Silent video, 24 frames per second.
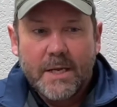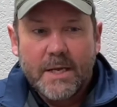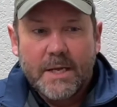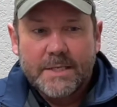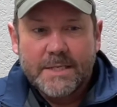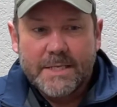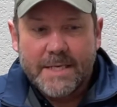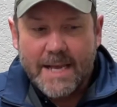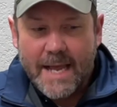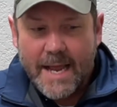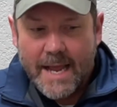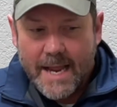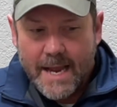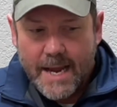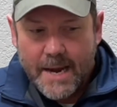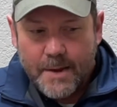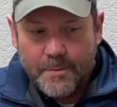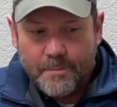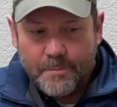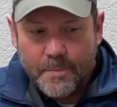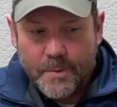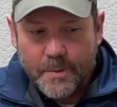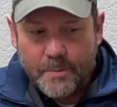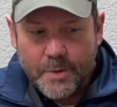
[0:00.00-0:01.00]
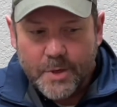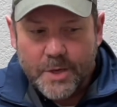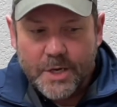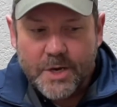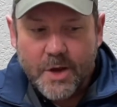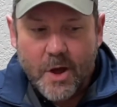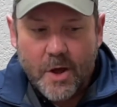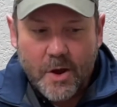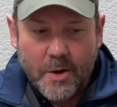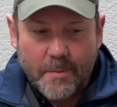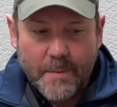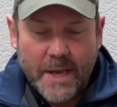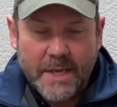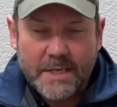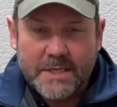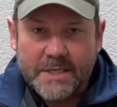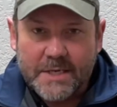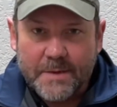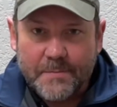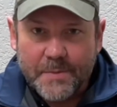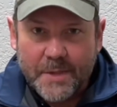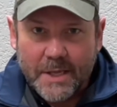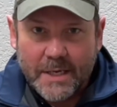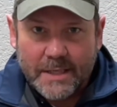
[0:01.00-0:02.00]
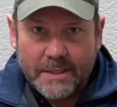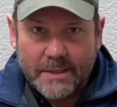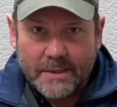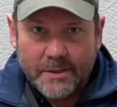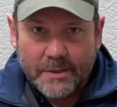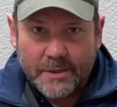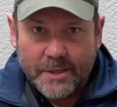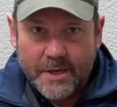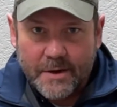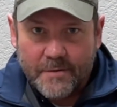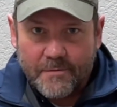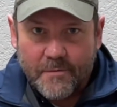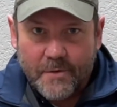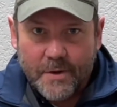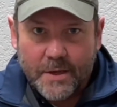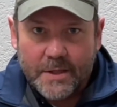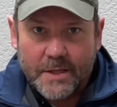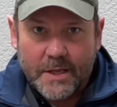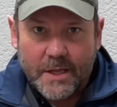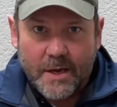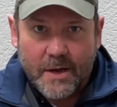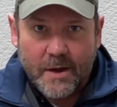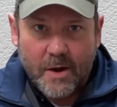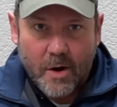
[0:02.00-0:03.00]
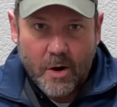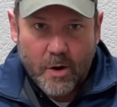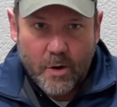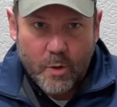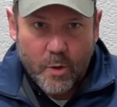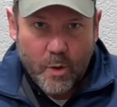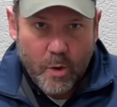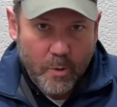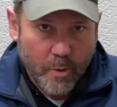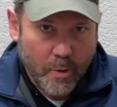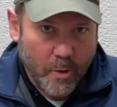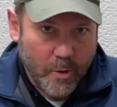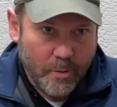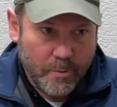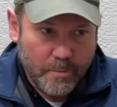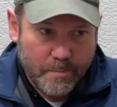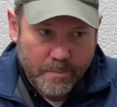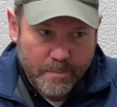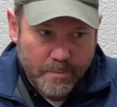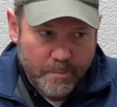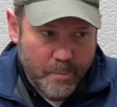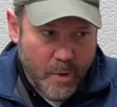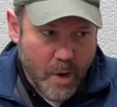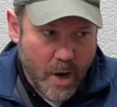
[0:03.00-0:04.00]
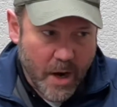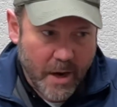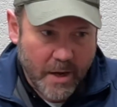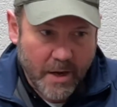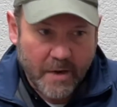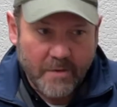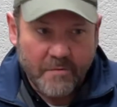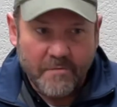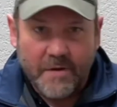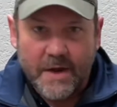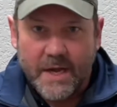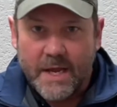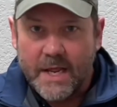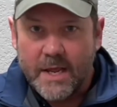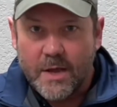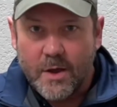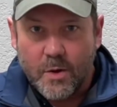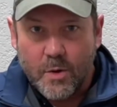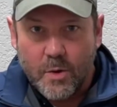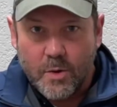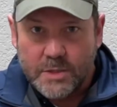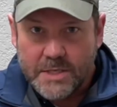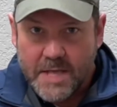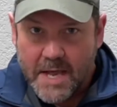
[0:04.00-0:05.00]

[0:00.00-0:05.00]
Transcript: Today, I'm going to talk about something a little different than our normal product videos,